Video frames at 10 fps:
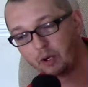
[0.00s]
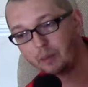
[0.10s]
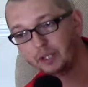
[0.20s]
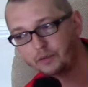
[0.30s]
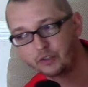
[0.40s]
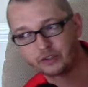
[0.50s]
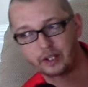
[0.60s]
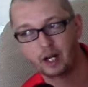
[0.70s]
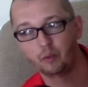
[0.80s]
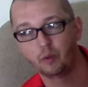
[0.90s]
I believe you
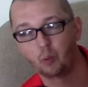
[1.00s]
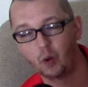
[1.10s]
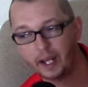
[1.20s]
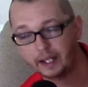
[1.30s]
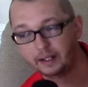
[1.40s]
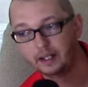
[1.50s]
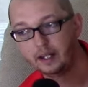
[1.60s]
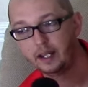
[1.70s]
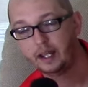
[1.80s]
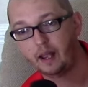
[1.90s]
start out with white,
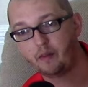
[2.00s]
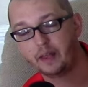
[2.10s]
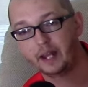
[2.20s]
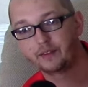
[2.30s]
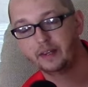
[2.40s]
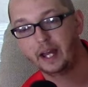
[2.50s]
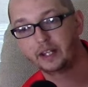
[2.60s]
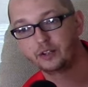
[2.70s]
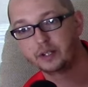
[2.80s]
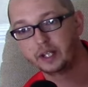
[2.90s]
and then after
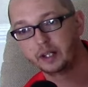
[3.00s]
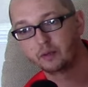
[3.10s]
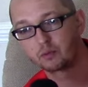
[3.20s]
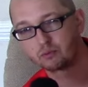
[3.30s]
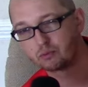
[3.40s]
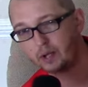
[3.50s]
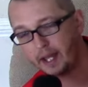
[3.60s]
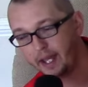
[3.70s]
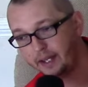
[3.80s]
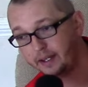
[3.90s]
that you get
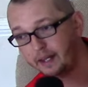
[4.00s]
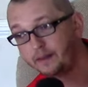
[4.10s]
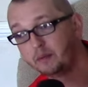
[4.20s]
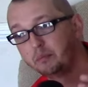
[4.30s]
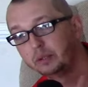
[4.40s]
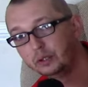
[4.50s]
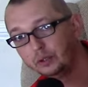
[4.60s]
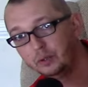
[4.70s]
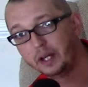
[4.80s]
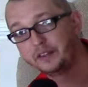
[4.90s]
red, and then
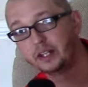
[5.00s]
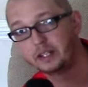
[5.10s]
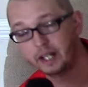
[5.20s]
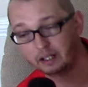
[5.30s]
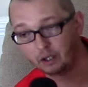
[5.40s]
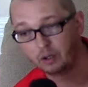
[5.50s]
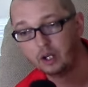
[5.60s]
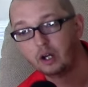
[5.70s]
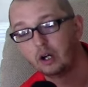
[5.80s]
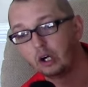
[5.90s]
blue, and then yellow.
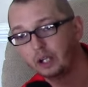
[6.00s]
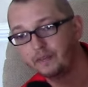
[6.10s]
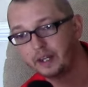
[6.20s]
All of the